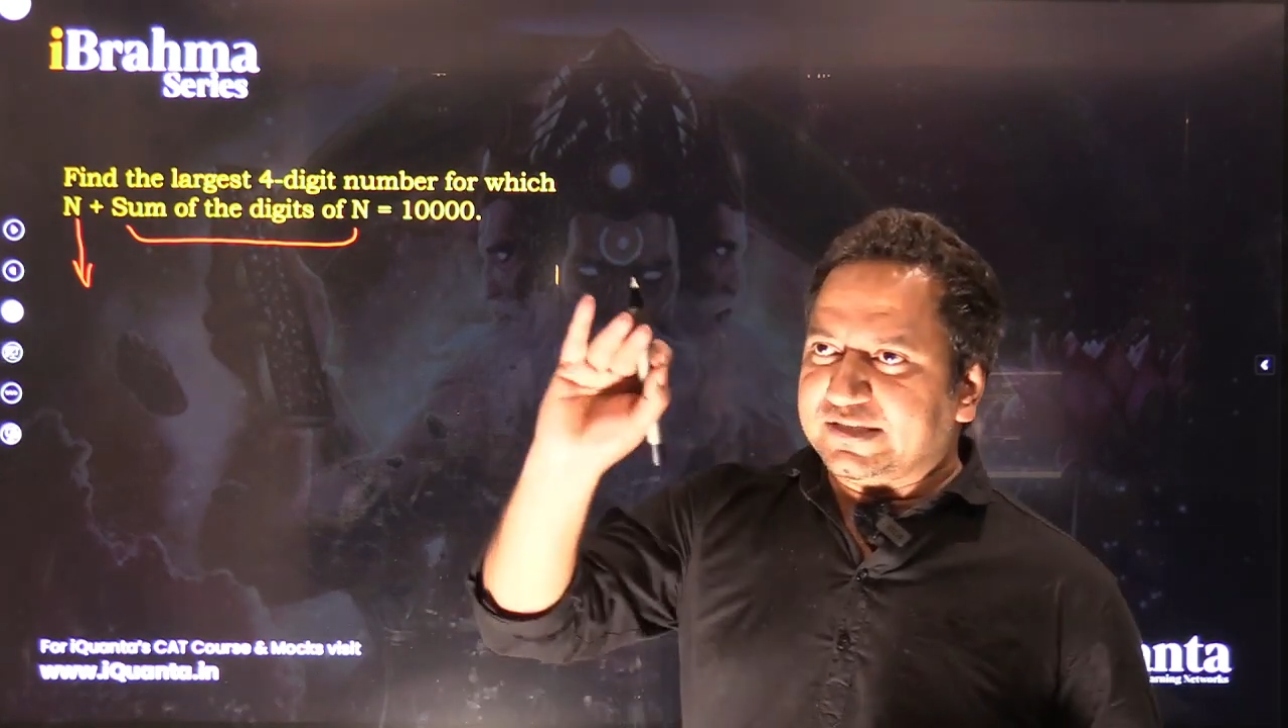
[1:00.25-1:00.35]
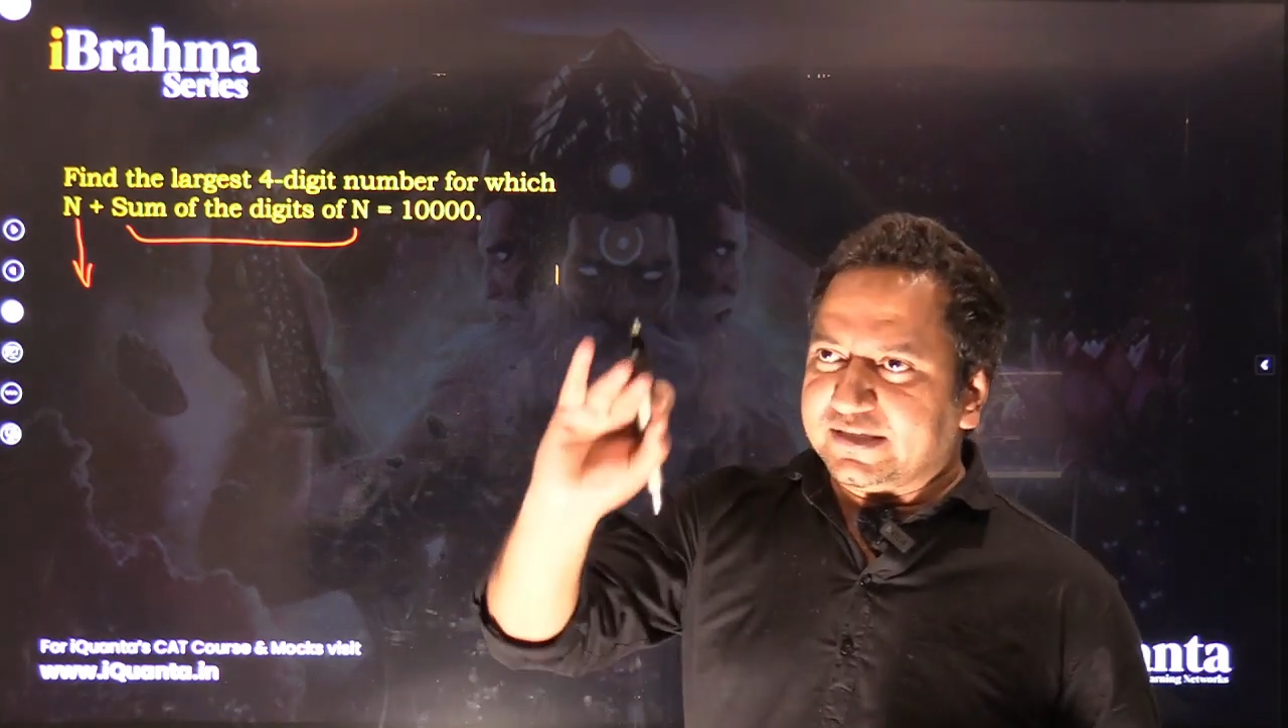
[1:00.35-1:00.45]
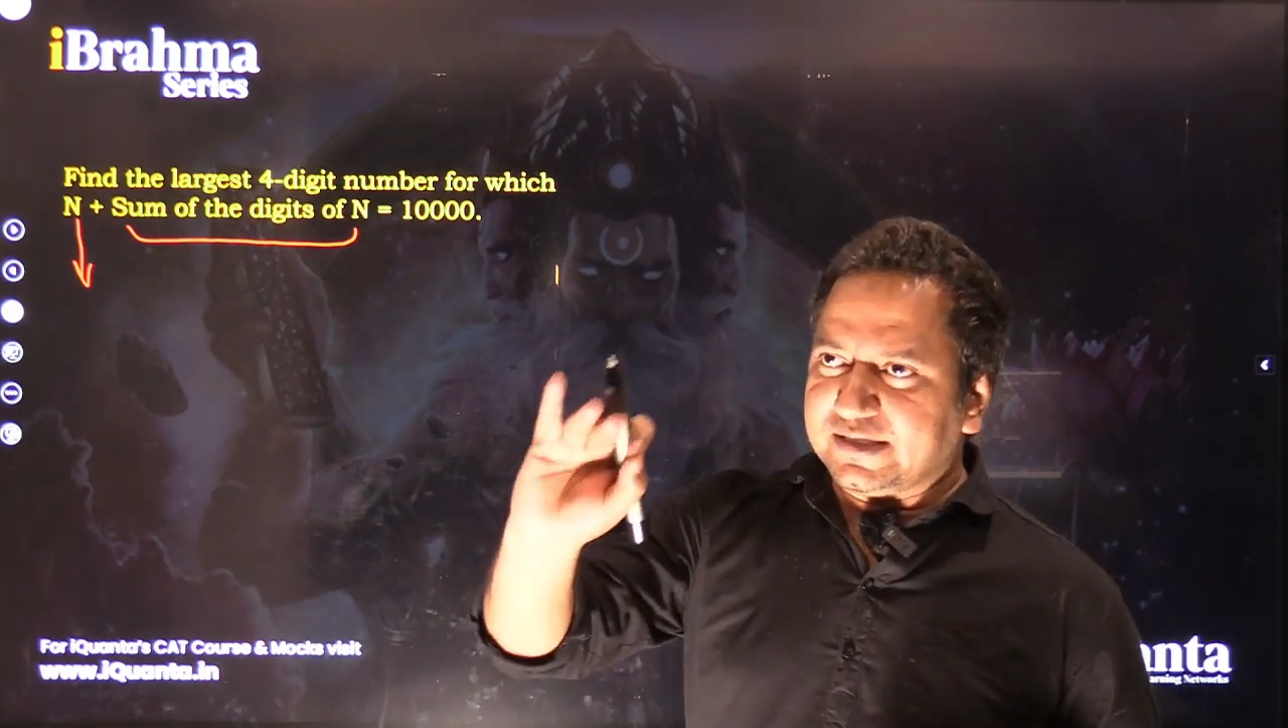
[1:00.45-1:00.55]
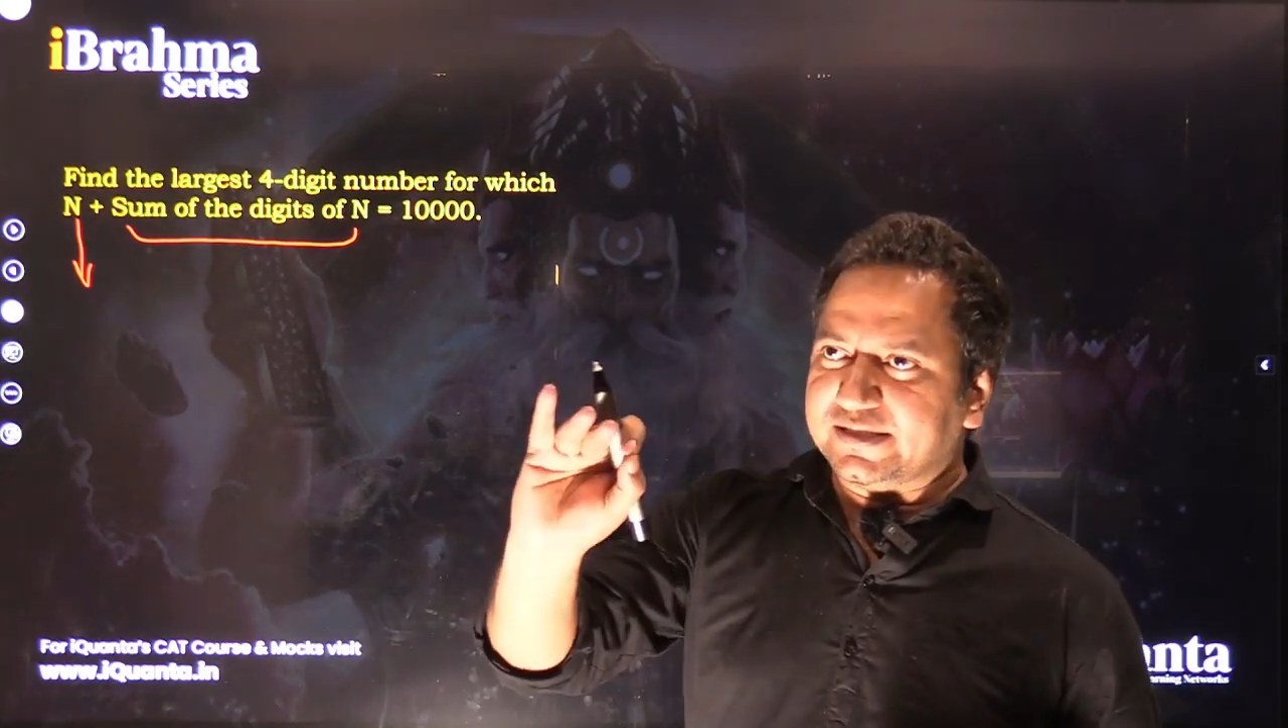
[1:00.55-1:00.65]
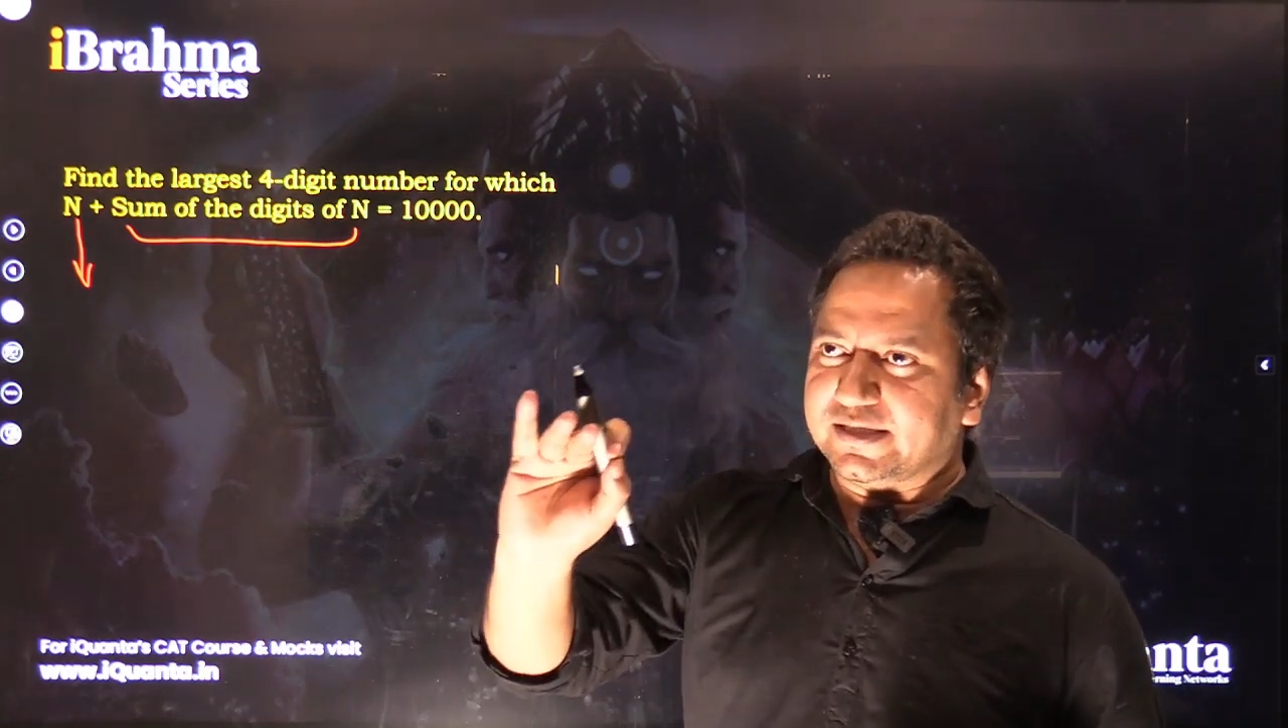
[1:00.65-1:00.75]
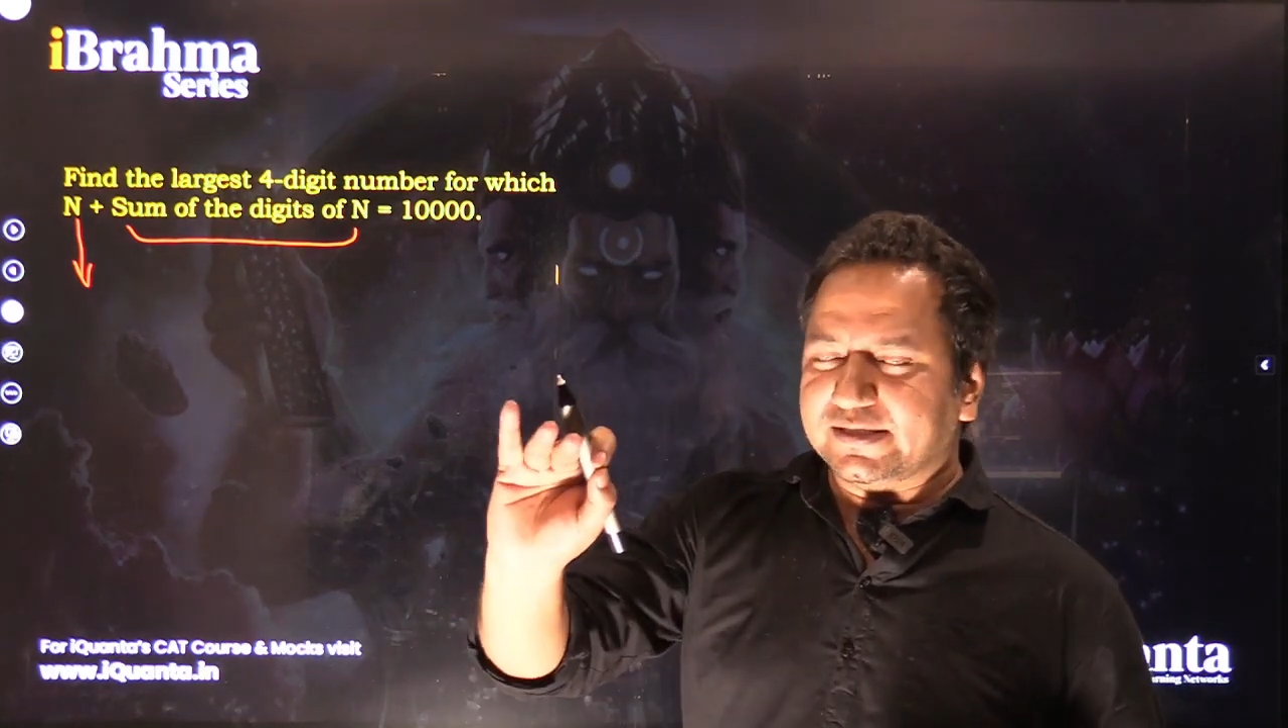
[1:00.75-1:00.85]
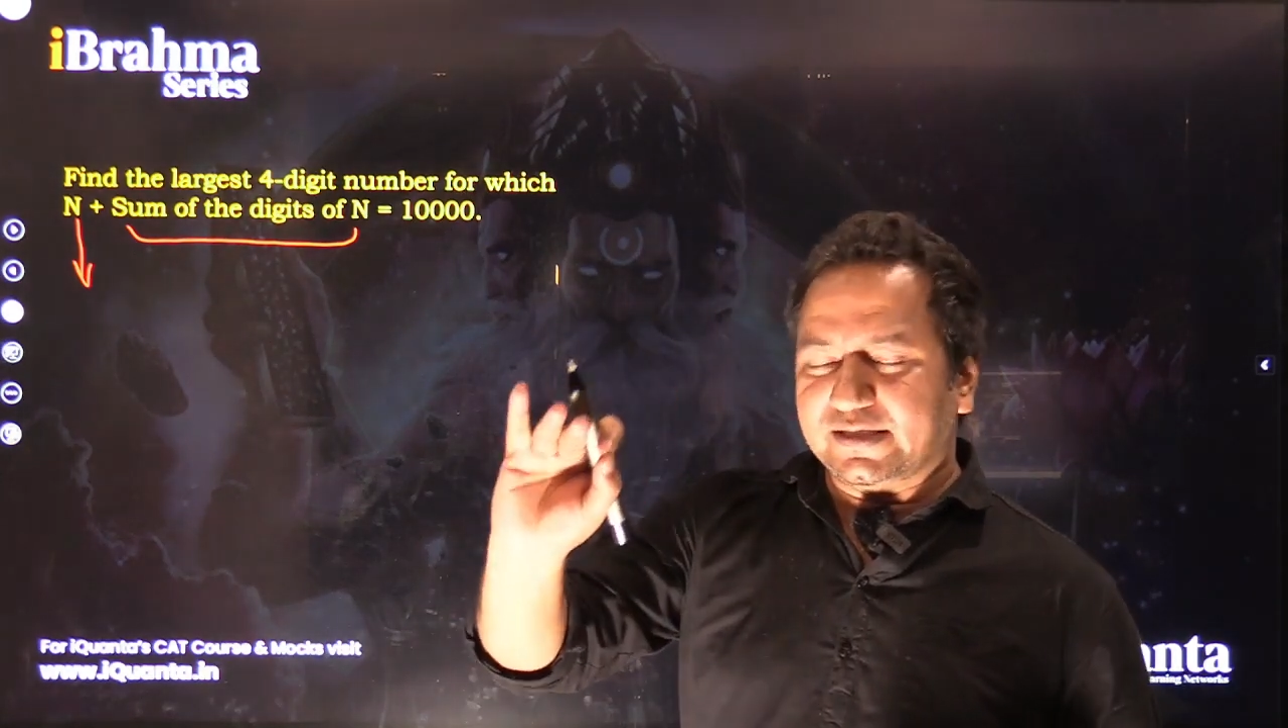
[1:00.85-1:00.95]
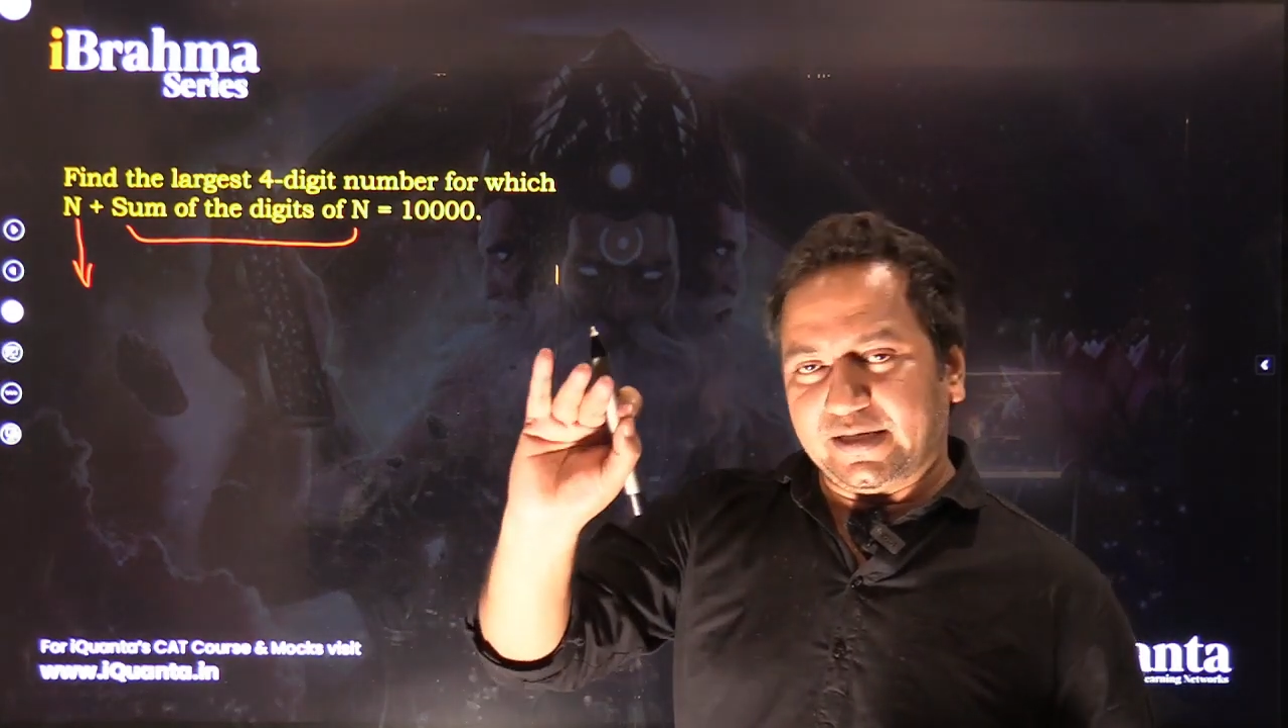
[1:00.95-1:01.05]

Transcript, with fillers: digits is